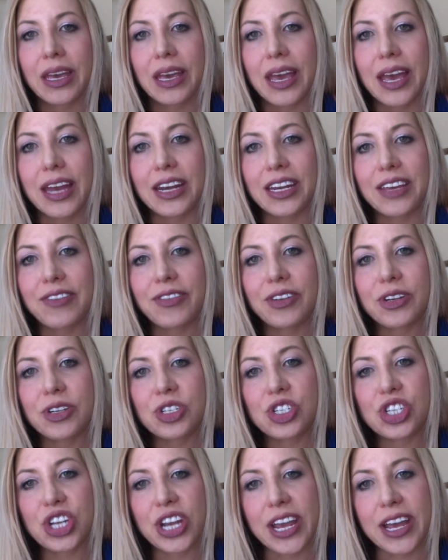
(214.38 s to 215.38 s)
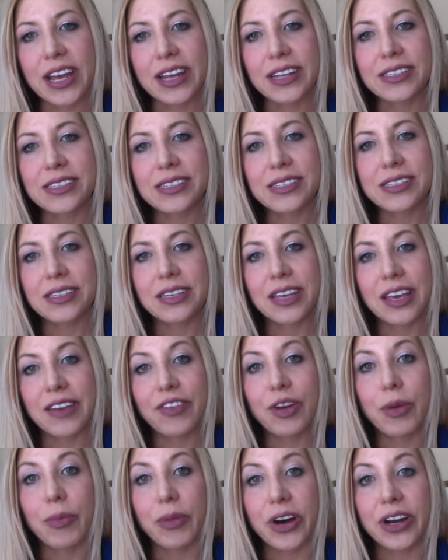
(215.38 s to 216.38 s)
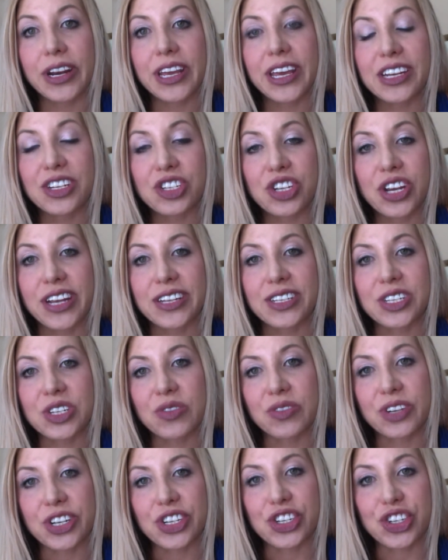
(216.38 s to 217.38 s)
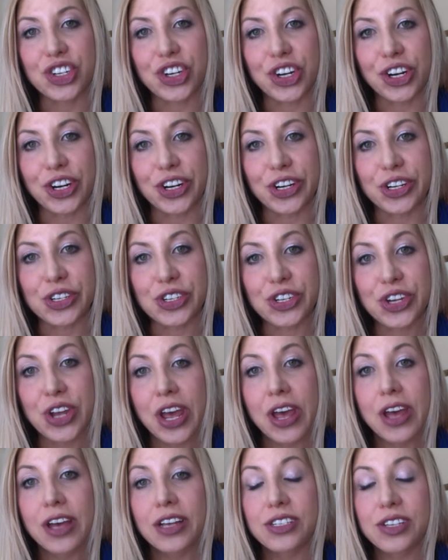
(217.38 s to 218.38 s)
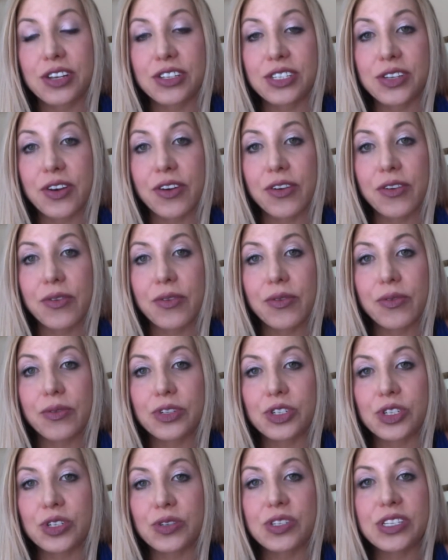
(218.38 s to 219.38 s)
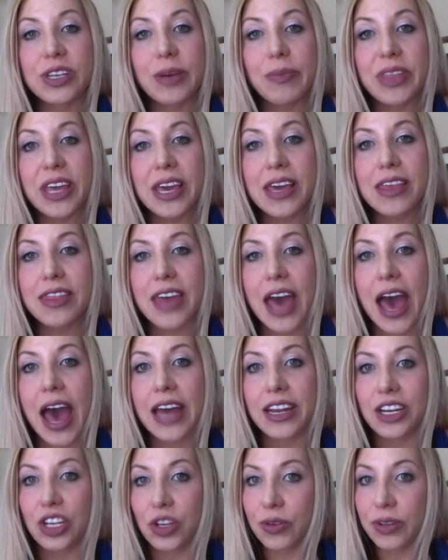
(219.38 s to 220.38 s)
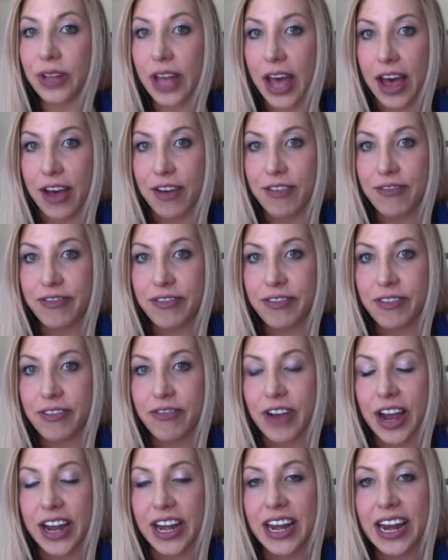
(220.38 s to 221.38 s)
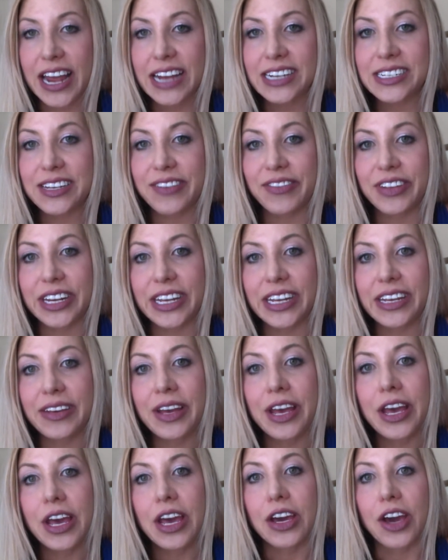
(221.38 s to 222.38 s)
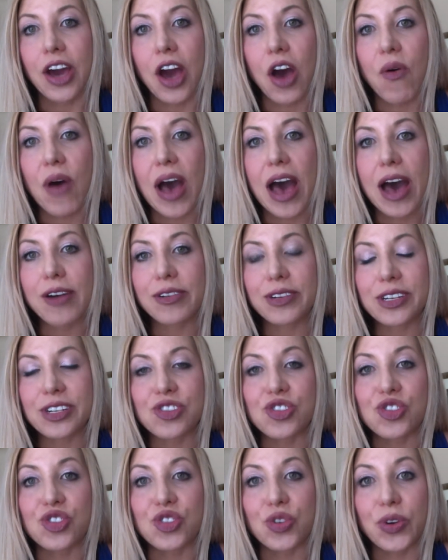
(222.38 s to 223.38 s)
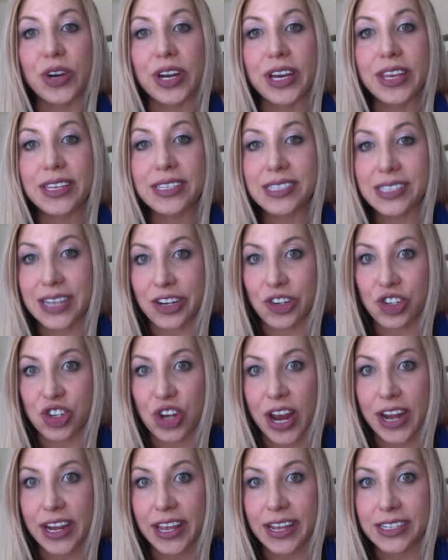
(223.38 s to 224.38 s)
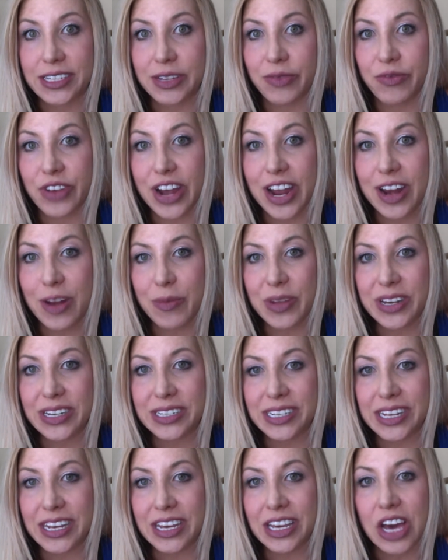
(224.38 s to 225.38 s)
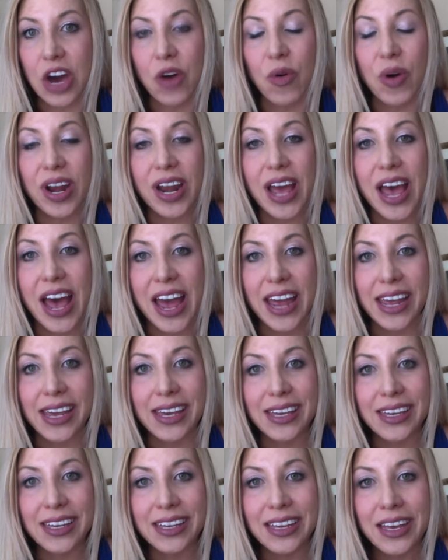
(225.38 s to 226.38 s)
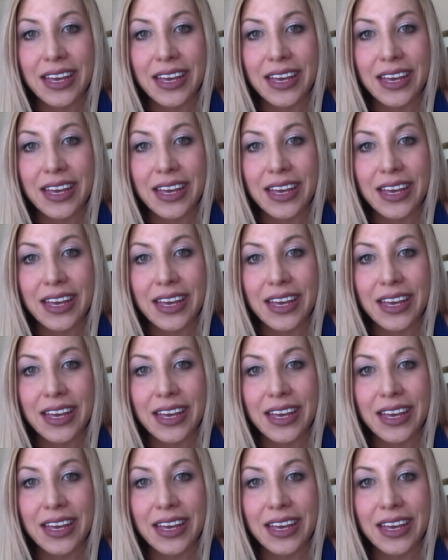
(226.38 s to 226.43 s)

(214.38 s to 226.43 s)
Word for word: and give your body a chance to recharge. So do something that you love. Find an activity, go out and enjoy the sunshine, get some vitamin D, go on a hike,